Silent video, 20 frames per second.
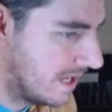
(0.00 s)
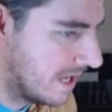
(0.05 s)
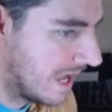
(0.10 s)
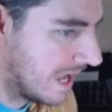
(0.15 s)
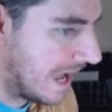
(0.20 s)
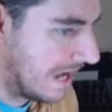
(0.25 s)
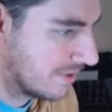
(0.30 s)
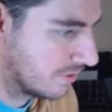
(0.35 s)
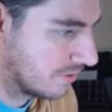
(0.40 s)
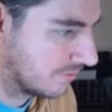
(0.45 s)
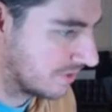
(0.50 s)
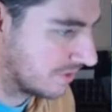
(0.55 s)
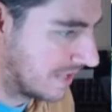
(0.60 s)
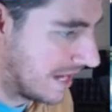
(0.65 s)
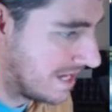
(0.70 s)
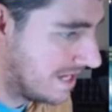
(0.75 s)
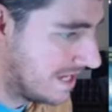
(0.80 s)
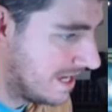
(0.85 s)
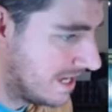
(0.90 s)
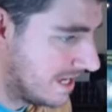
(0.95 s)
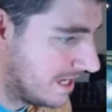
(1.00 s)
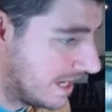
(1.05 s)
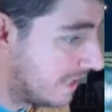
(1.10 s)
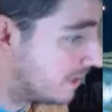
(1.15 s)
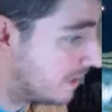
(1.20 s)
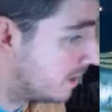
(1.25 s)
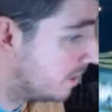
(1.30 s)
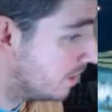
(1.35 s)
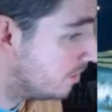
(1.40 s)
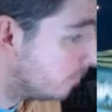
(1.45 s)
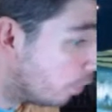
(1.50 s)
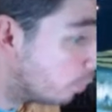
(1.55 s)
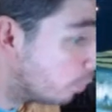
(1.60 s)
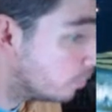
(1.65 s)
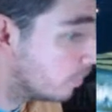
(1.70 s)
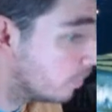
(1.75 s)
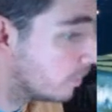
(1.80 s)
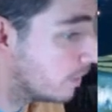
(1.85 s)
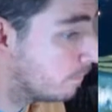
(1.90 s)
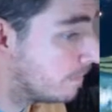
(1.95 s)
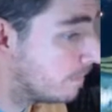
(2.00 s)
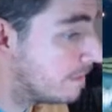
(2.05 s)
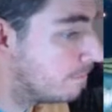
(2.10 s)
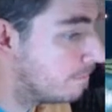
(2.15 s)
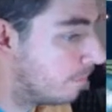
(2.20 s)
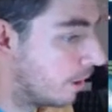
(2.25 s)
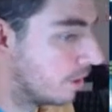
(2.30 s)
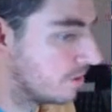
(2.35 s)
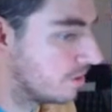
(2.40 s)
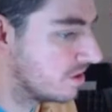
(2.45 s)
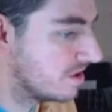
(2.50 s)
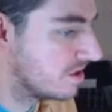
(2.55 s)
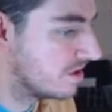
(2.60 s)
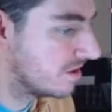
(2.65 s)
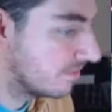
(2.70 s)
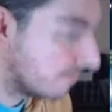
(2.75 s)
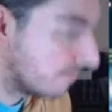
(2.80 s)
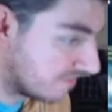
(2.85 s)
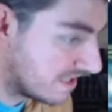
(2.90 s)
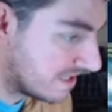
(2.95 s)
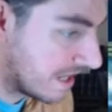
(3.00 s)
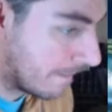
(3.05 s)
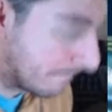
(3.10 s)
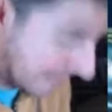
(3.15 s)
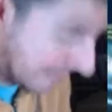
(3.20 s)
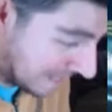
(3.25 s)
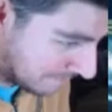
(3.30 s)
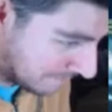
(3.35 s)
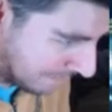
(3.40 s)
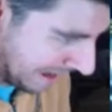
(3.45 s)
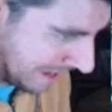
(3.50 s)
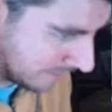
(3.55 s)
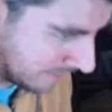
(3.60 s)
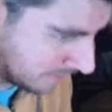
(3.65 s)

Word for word: As of today, it can no longer be purchased via PayPal.